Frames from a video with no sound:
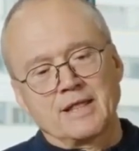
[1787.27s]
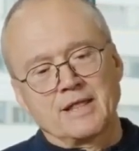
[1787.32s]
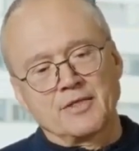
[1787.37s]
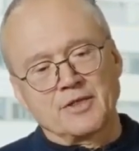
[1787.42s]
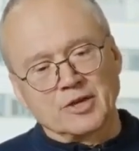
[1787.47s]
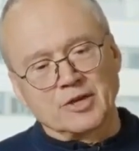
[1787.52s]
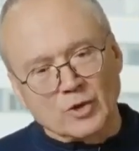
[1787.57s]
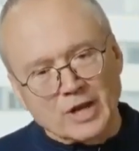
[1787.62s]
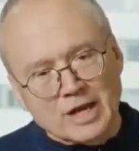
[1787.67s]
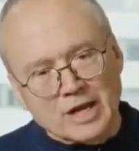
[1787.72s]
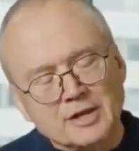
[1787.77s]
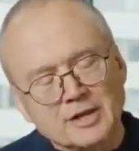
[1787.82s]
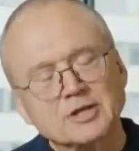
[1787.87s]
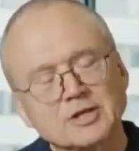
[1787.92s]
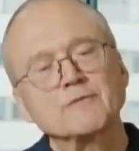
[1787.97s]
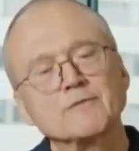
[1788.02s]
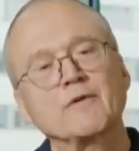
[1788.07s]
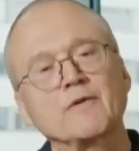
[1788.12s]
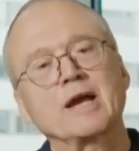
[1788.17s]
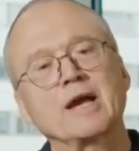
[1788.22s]
the
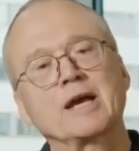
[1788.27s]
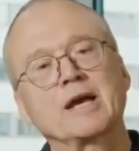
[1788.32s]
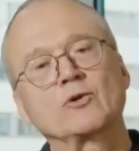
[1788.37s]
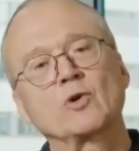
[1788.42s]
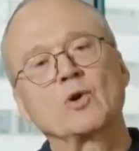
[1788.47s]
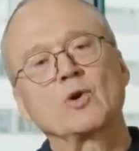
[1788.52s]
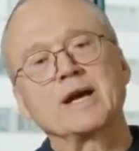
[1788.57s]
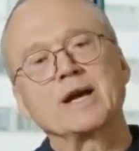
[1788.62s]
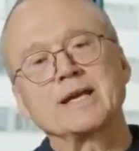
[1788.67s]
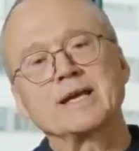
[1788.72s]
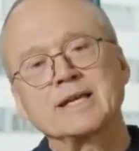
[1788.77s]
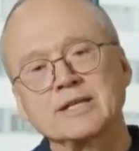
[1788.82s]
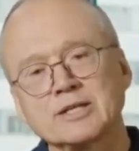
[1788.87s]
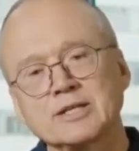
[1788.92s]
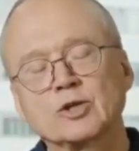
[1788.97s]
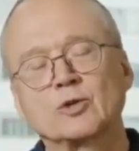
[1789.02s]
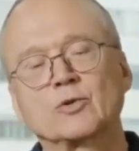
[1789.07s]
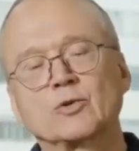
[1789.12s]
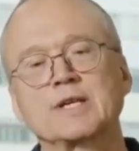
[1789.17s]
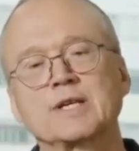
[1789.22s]
relative error
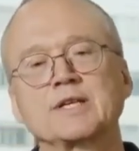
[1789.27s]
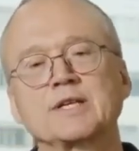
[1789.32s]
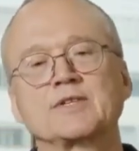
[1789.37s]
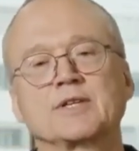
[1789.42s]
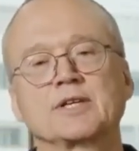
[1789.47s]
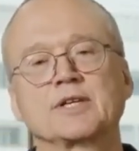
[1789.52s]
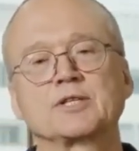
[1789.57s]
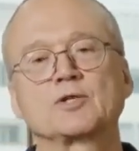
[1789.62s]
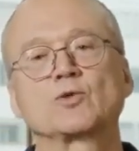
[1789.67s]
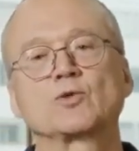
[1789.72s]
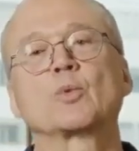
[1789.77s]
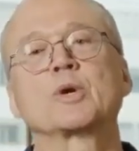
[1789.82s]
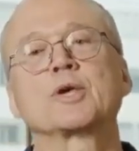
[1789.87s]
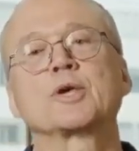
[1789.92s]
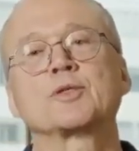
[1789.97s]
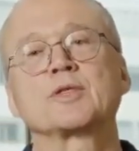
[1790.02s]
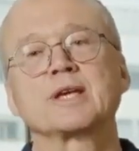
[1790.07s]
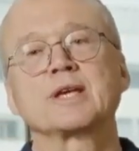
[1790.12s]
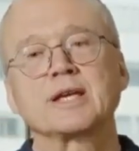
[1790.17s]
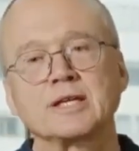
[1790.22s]
increases
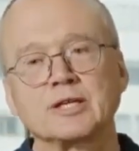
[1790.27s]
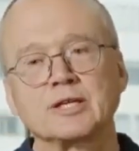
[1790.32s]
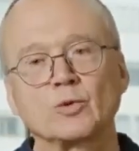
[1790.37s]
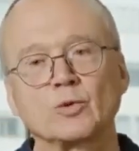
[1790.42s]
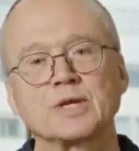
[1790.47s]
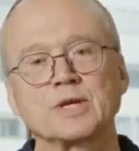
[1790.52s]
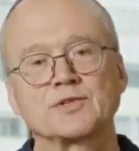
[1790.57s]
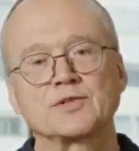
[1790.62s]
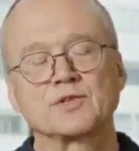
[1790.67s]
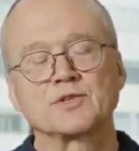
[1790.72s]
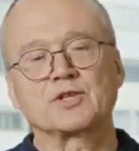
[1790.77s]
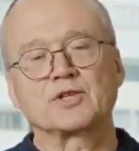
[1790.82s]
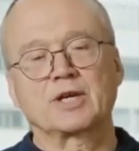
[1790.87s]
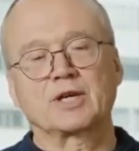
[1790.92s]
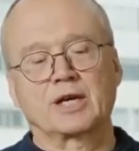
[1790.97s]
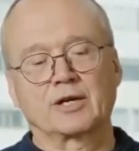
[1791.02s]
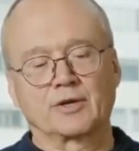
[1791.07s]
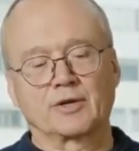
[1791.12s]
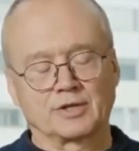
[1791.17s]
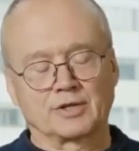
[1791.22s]
with increases
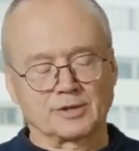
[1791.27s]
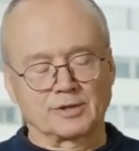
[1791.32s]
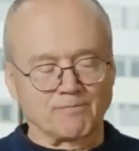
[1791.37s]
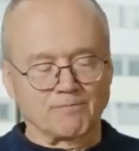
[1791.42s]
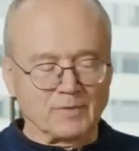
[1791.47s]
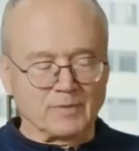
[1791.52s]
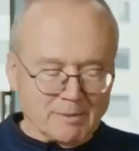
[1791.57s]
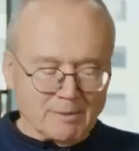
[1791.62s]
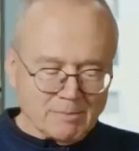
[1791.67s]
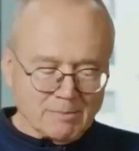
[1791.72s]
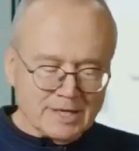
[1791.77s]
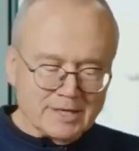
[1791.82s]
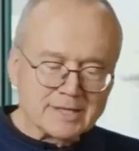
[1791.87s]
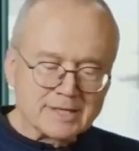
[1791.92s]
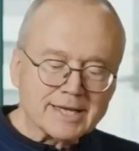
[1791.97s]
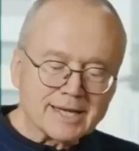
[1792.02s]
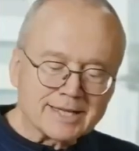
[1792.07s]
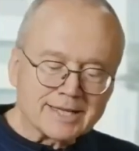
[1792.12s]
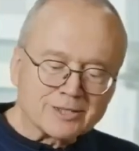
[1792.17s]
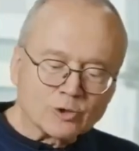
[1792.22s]
current. That
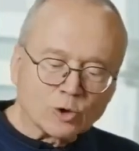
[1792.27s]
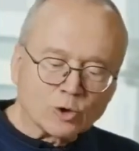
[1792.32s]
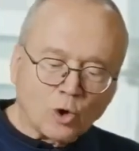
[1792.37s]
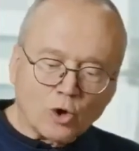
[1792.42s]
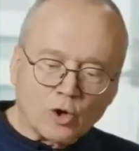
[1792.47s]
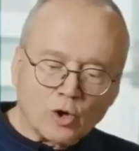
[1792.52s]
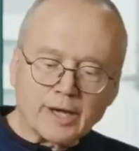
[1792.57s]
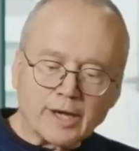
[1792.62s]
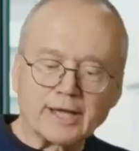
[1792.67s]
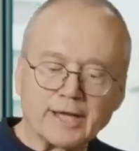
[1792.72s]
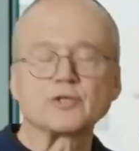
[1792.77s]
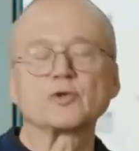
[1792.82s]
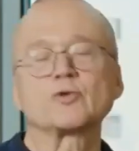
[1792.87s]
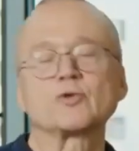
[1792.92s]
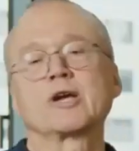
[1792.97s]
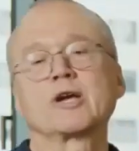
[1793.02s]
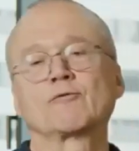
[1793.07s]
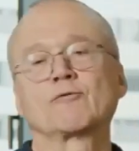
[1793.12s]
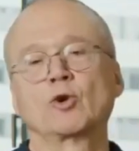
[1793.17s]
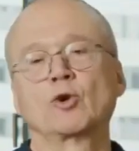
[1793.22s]
means as long as
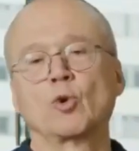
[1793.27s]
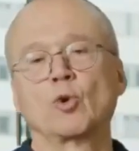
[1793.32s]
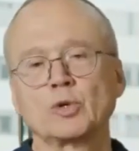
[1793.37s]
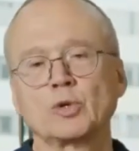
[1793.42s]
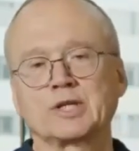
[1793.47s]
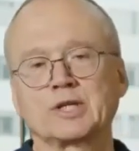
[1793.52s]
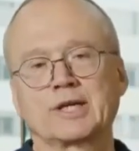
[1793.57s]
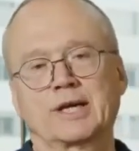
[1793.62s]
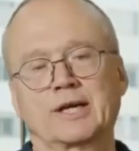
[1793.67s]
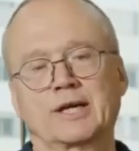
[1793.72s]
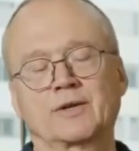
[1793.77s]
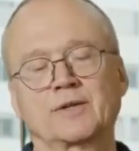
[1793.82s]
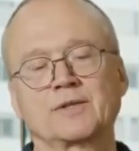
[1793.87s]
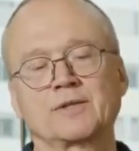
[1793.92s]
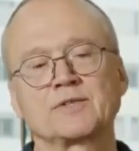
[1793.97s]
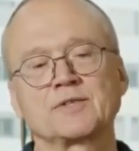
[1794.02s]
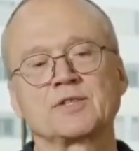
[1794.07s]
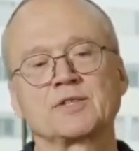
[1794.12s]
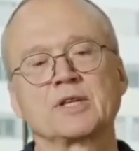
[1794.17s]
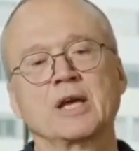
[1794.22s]
you have load
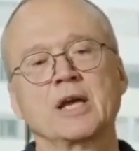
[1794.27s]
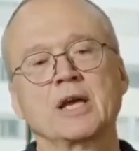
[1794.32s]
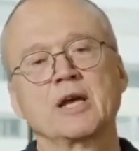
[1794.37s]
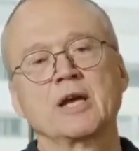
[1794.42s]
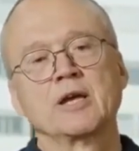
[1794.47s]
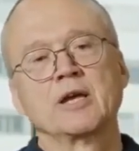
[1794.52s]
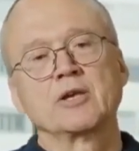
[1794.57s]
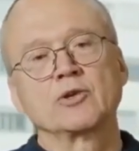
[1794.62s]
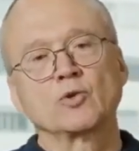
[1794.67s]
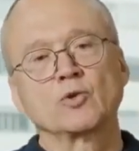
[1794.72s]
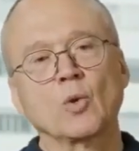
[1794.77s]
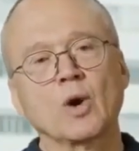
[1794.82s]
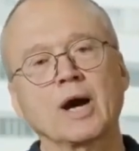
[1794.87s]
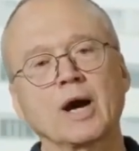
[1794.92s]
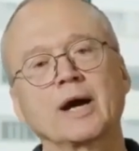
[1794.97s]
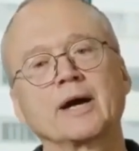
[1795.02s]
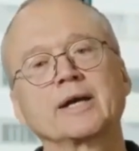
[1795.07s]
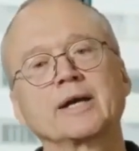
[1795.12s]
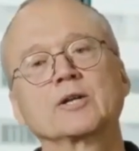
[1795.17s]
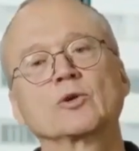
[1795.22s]
currents, you
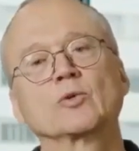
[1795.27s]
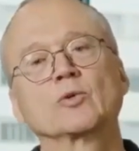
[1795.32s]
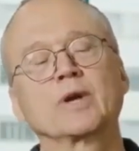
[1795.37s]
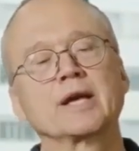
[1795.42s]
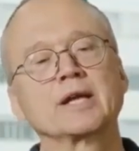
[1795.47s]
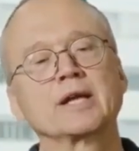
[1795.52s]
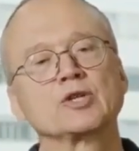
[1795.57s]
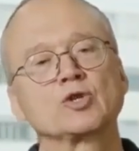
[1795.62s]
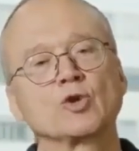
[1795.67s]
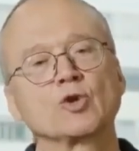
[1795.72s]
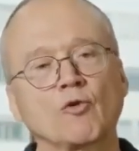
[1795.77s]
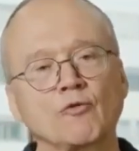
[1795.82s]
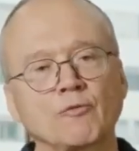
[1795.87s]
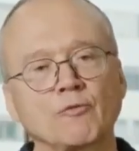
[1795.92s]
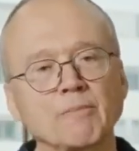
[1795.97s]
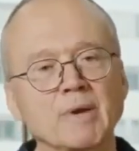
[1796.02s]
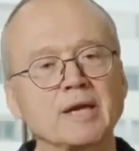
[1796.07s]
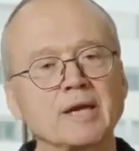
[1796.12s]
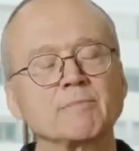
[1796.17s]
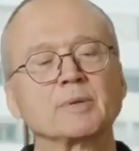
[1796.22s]
are in a range of
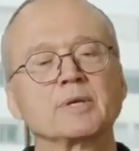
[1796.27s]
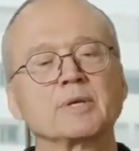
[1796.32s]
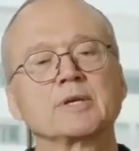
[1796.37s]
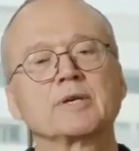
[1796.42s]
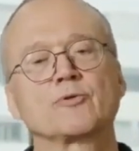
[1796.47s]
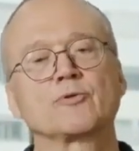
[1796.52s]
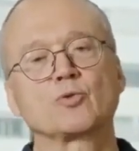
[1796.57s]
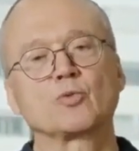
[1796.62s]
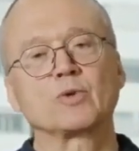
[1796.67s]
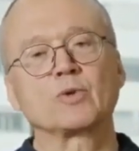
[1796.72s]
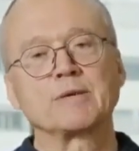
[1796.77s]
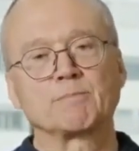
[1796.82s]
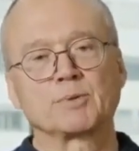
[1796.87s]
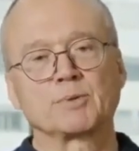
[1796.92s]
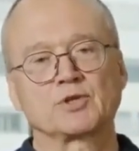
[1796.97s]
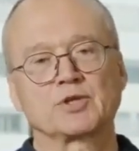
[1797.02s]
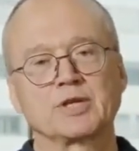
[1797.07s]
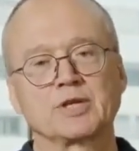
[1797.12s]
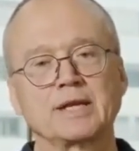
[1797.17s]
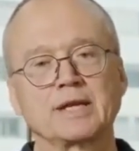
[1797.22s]
maybe
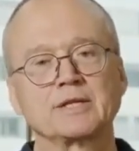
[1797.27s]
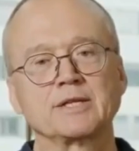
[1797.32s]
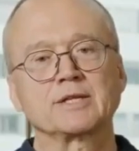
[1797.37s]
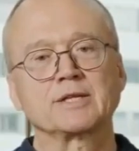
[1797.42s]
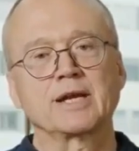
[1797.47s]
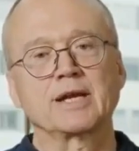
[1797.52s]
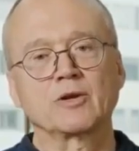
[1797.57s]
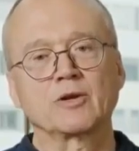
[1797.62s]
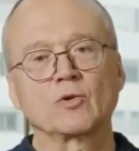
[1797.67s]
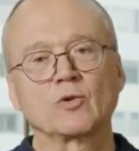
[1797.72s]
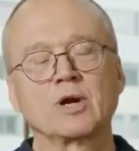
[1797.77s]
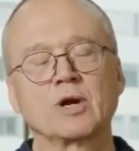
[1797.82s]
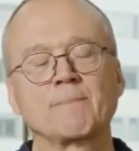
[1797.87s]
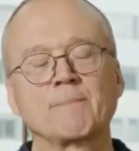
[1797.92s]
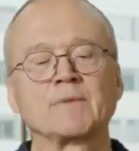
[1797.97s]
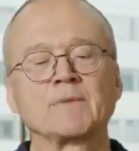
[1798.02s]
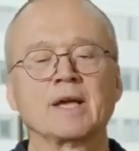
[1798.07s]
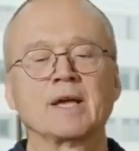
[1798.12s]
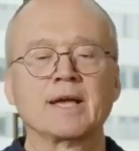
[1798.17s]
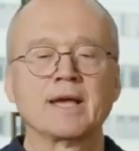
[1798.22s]
3% error.
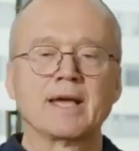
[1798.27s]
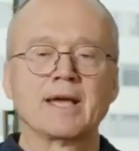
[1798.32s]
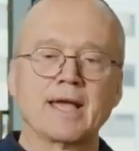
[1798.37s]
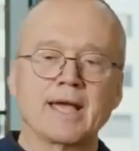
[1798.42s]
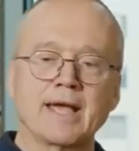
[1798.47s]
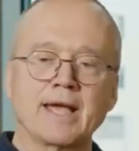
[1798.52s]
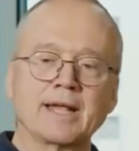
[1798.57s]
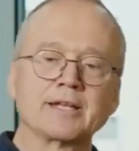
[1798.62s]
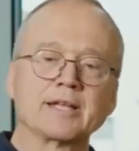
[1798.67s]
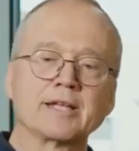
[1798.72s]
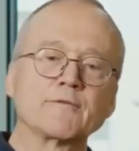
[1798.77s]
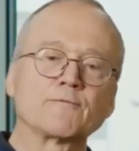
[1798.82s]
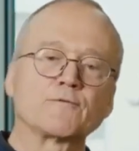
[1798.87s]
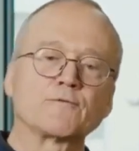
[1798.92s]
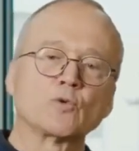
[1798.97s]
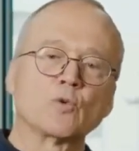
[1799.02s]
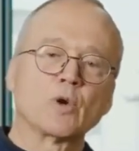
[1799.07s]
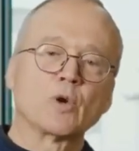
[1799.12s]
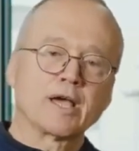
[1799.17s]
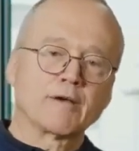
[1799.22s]
And
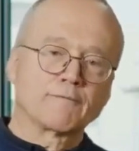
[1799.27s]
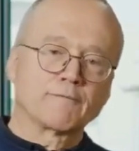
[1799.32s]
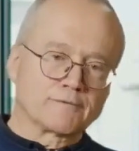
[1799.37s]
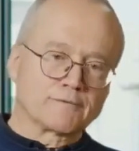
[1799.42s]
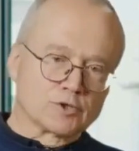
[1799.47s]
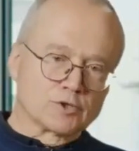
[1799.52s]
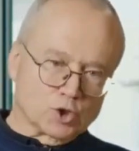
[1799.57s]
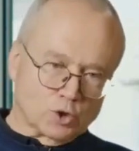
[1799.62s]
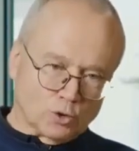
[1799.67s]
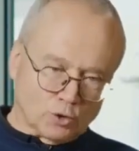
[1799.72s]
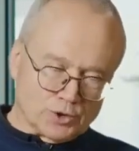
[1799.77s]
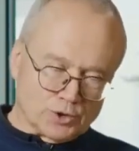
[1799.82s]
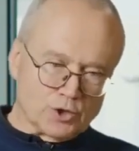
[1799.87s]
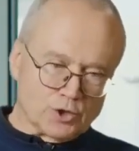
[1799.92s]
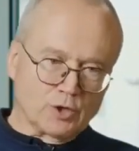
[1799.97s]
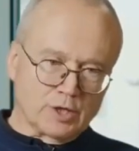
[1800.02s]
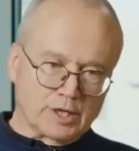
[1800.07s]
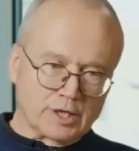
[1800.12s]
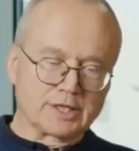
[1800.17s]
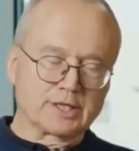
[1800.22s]
if you have short
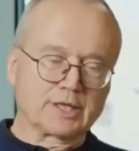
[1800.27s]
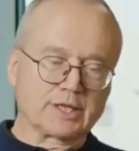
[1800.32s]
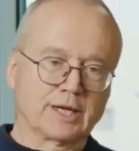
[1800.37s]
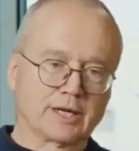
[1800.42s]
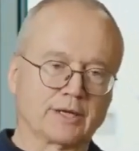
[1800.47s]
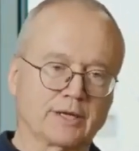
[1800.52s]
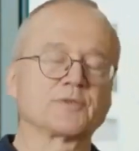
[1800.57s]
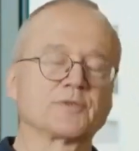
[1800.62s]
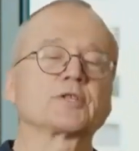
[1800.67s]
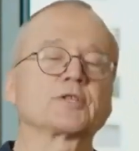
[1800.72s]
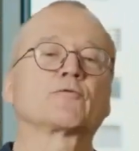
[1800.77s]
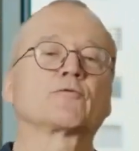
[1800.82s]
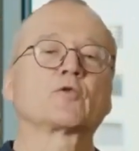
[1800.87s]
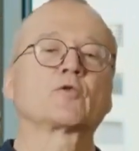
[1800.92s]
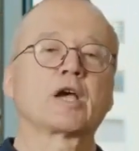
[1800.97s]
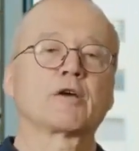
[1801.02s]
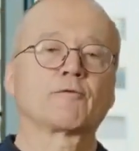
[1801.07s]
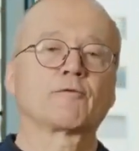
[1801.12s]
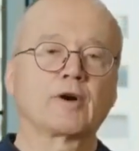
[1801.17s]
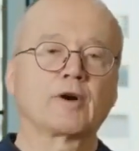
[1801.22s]
circuit currents, if
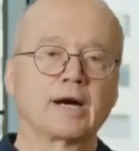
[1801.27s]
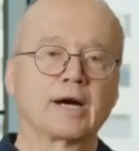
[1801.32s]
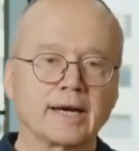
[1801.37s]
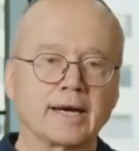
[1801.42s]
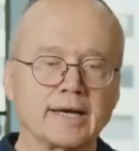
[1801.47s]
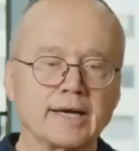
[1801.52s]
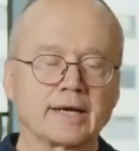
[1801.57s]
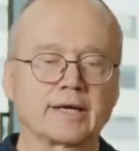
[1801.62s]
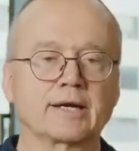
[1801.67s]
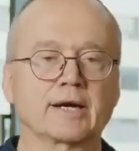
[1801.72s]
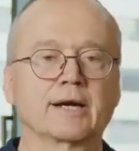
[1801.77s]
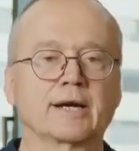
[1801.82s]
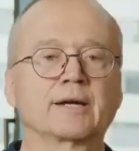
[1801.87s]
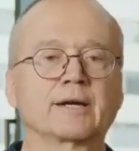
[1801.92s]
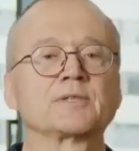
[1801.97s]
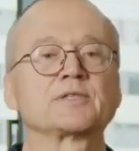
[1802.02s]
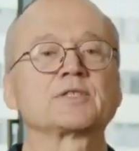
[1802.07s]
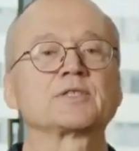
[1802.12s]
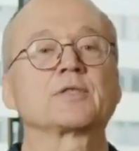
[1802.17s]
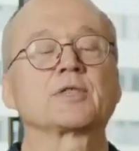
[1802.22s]
you have higher
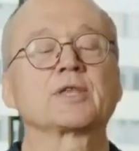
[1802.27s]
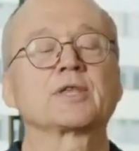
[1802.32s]
currents,